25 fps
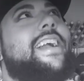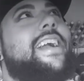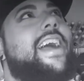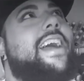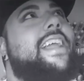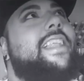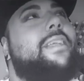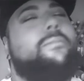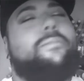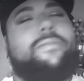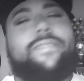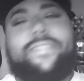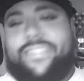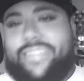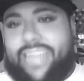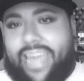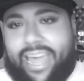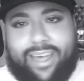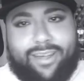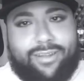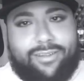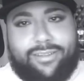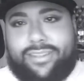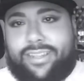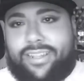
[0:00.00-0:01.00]
kind of was
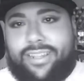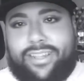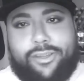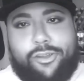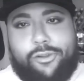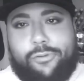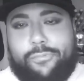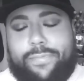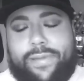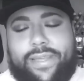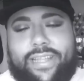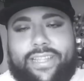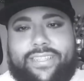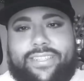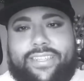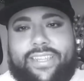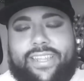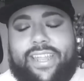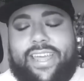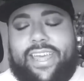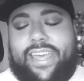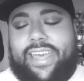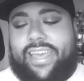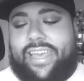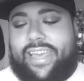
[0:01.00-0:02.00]
down a little bit
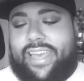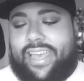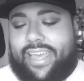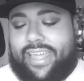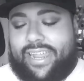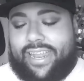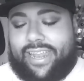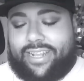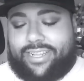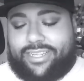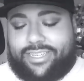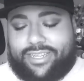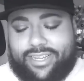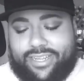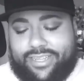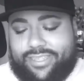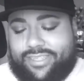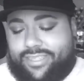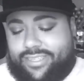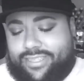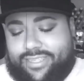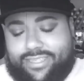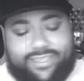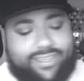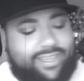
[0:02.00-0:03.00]
today and
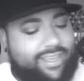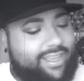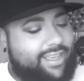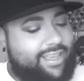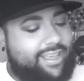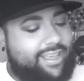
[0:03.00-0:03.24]
just